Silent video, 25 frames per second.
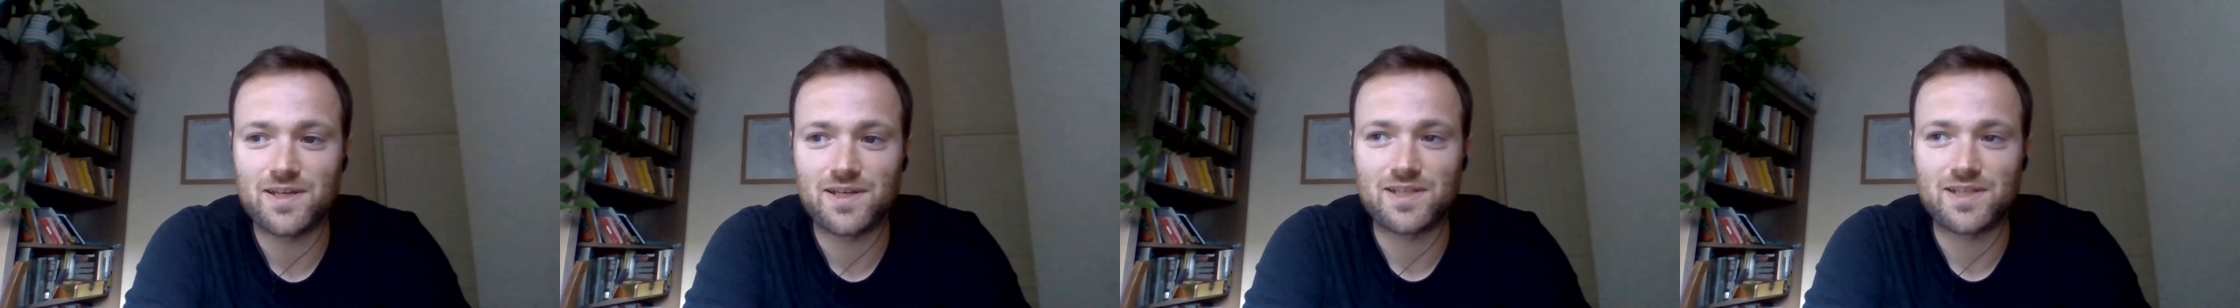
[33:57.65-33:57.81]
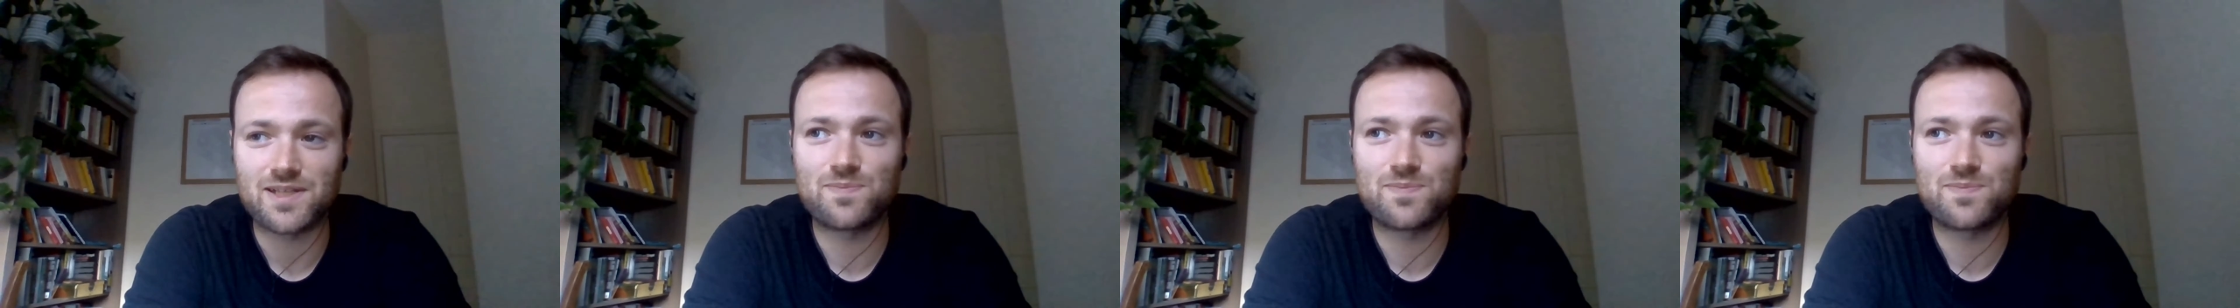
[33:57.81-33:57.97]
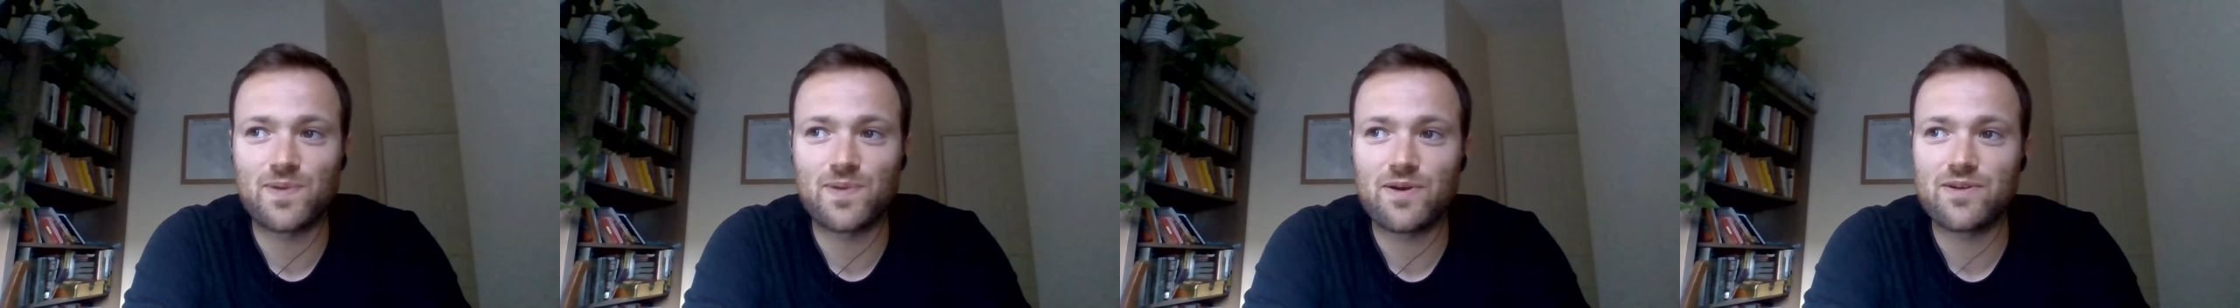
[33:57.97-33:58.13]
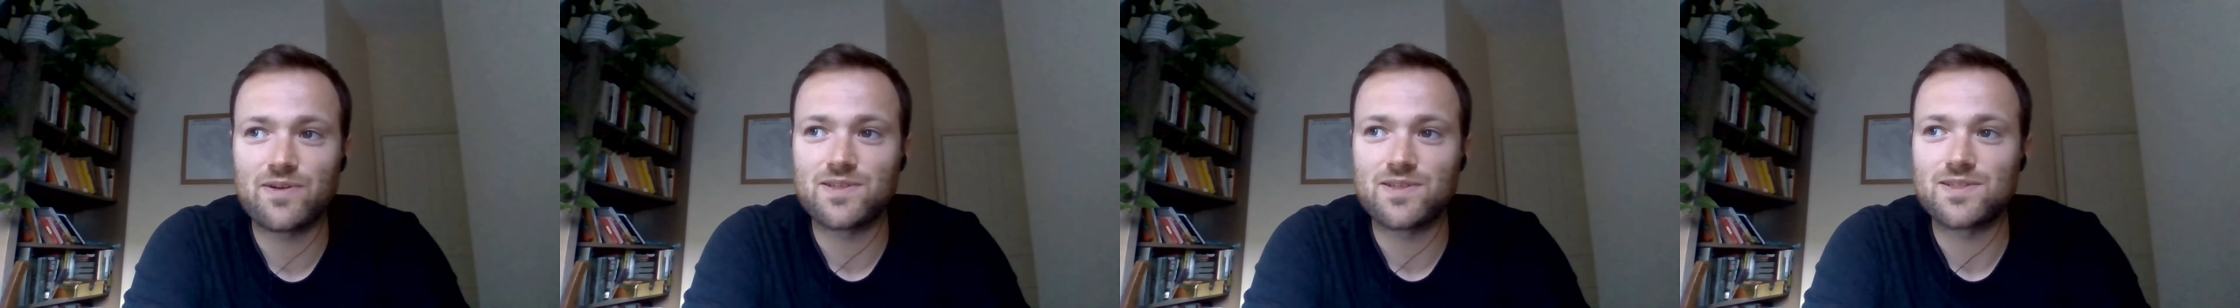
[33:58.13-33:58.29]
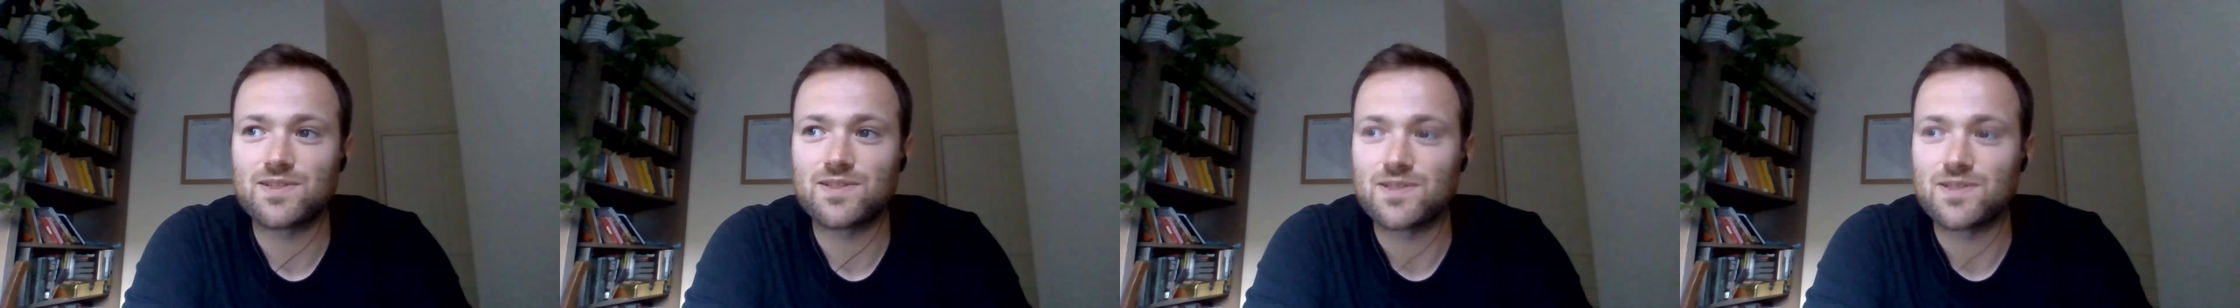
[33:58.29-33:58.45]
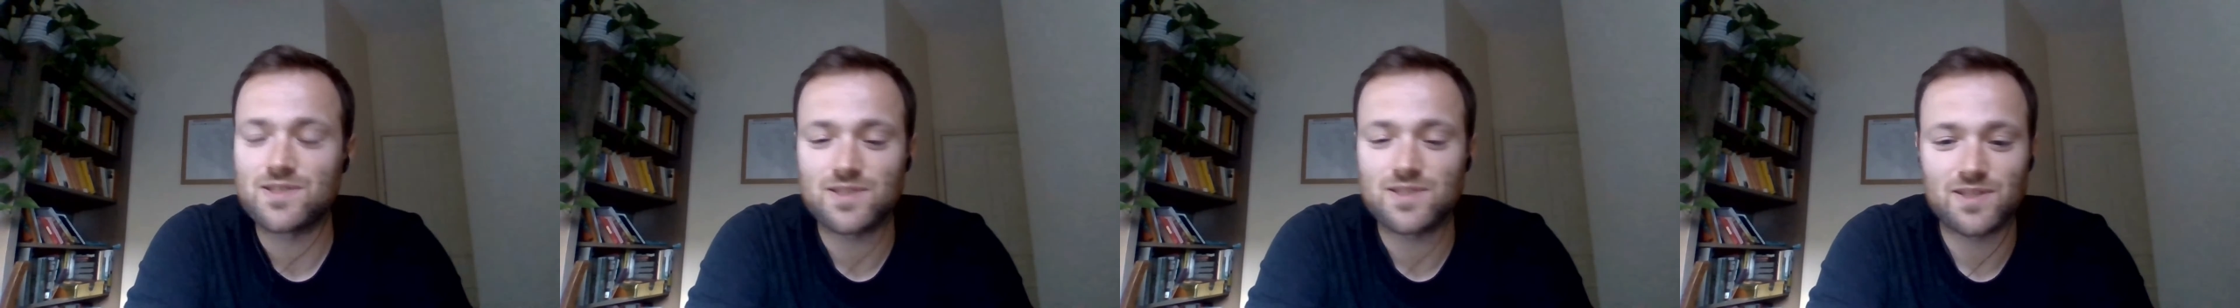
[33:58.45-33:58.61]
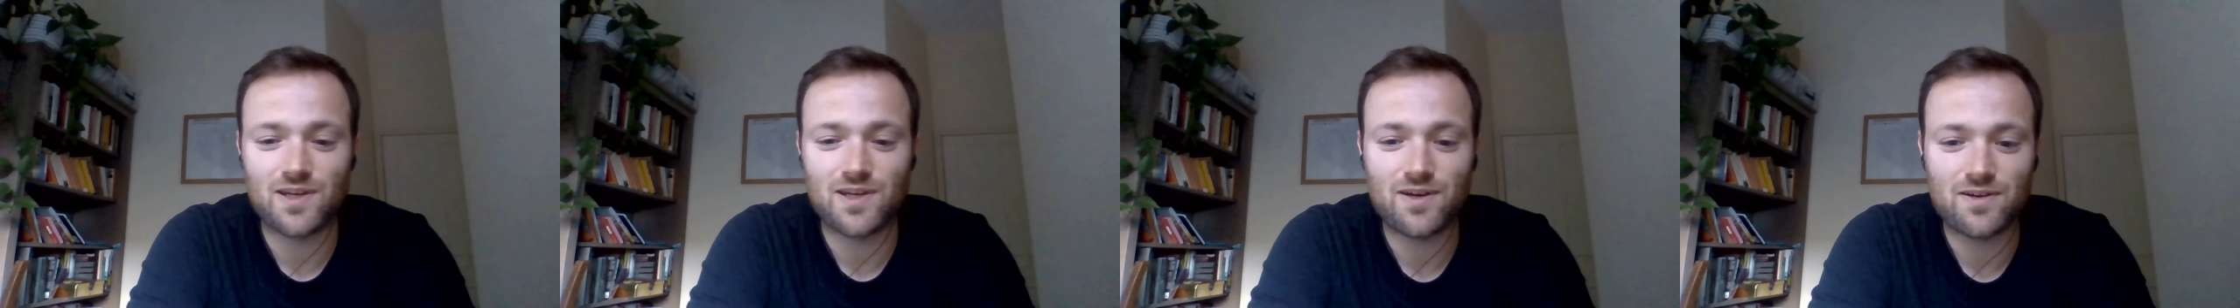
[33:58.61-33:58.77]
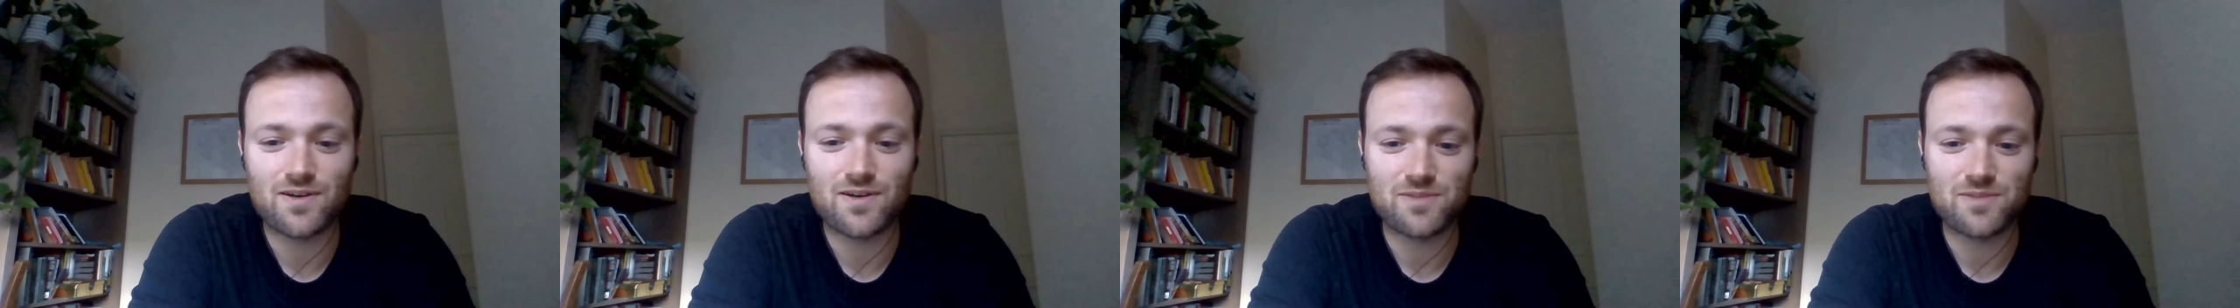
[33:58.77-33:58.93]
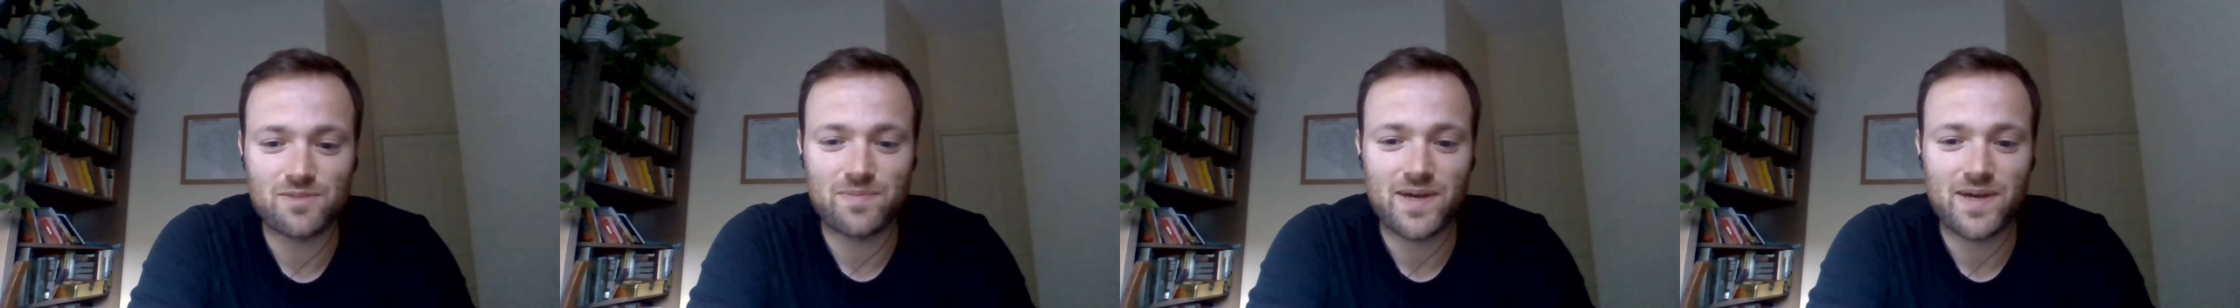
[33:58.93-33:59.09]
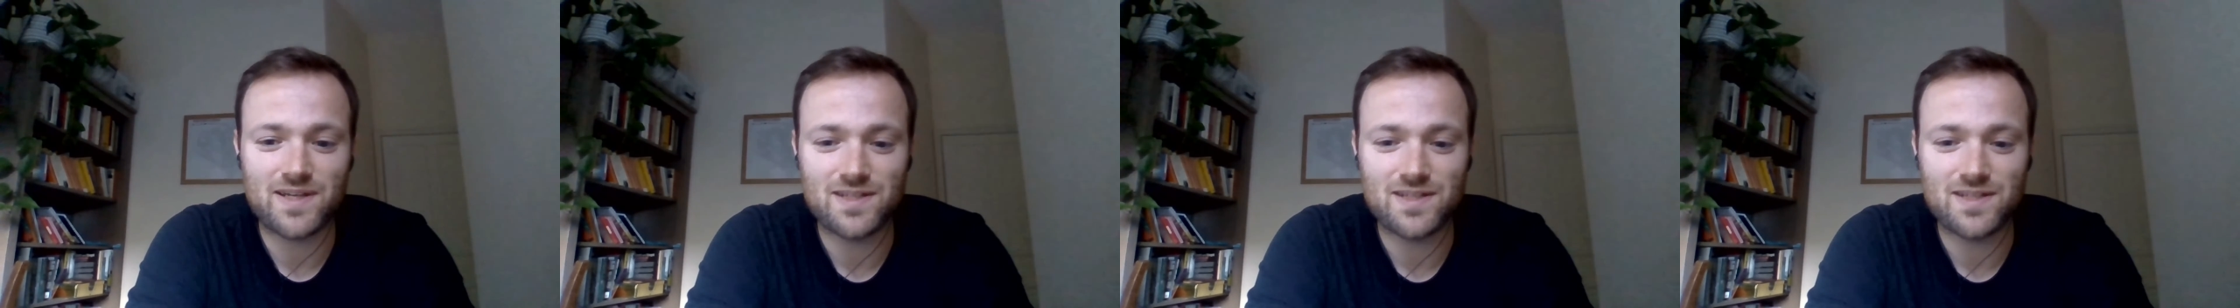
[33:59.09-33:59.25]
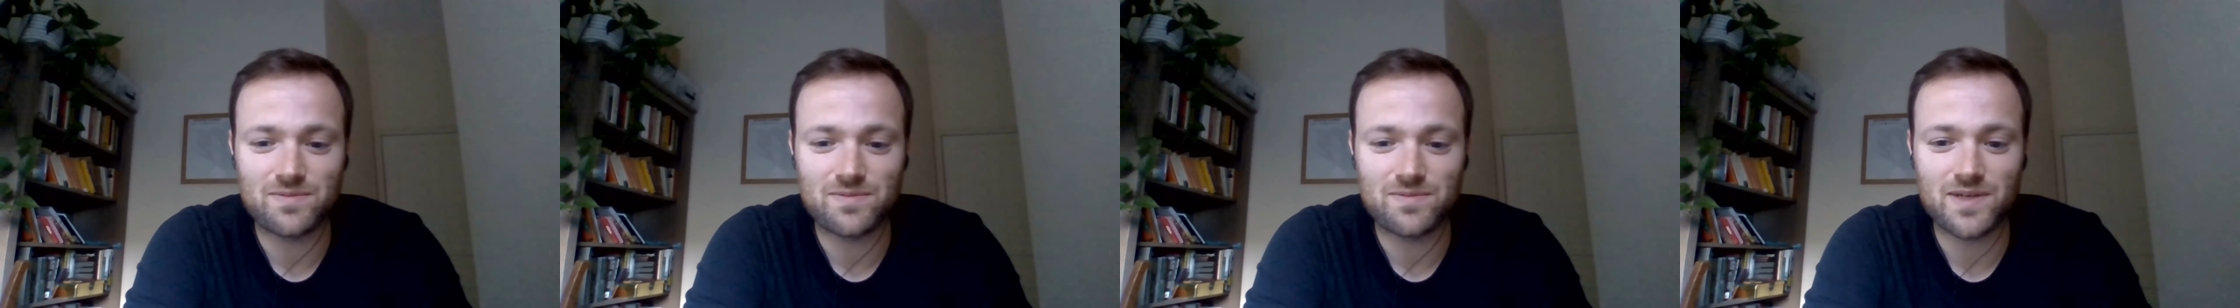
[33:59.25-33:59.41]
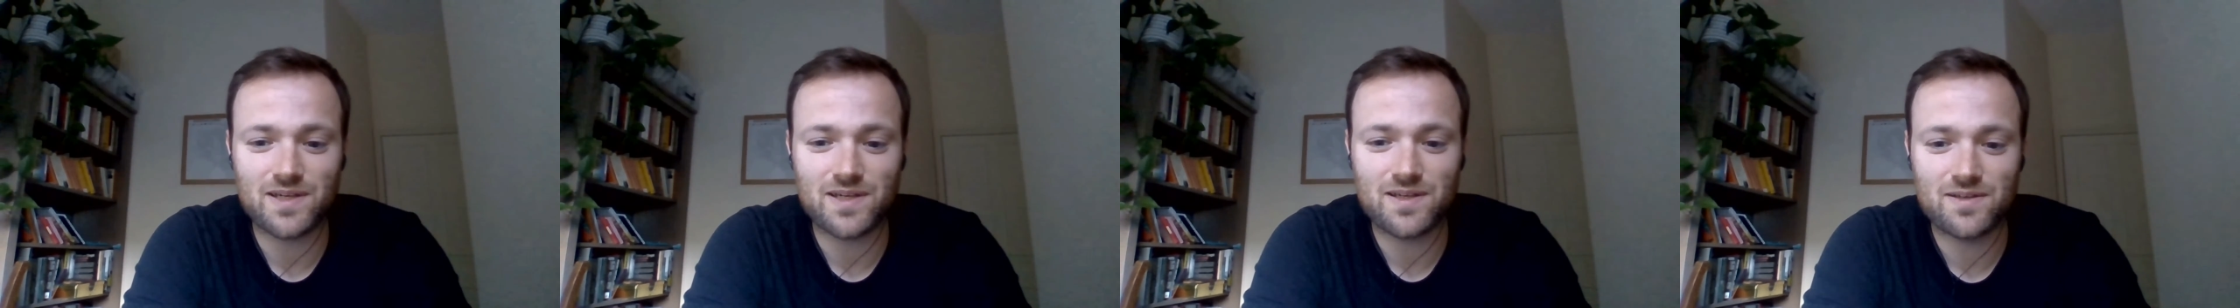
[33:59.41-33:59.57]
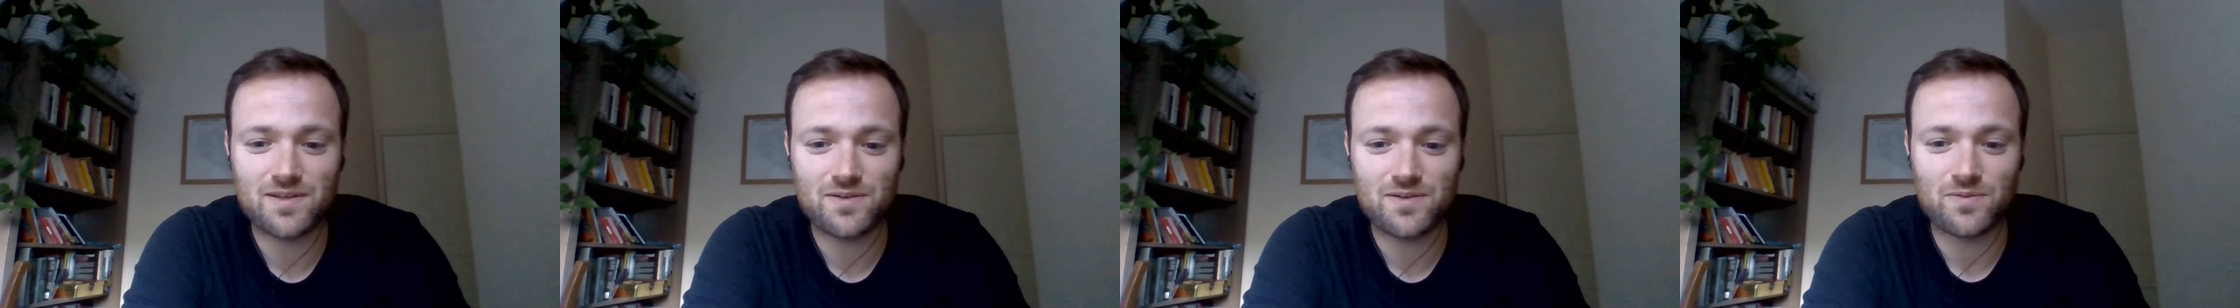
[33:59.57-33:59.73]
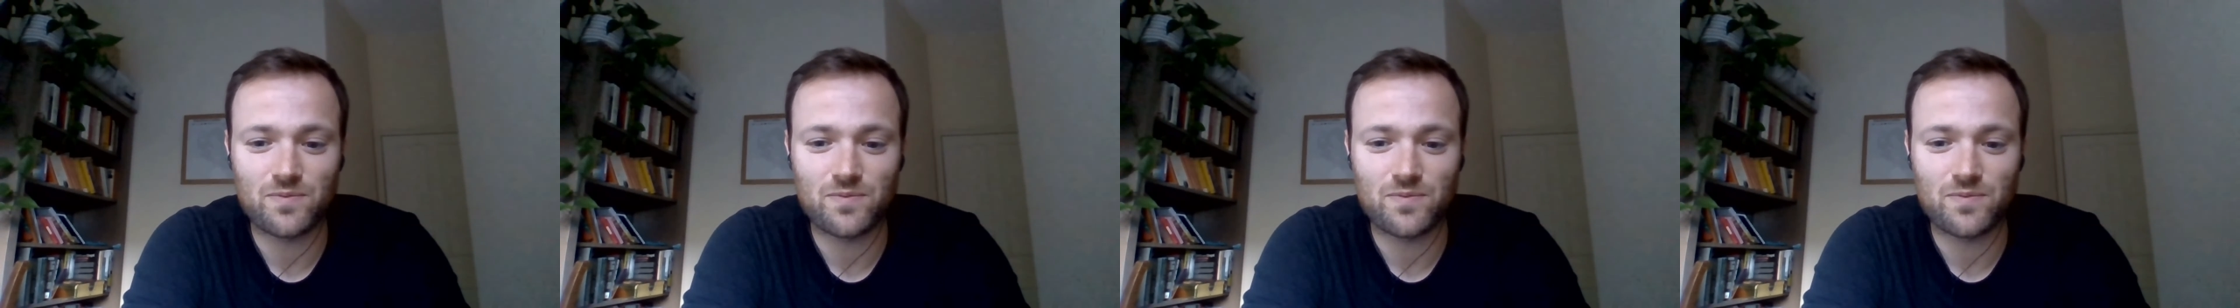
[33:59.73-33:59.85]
experience at the start of the pandemic,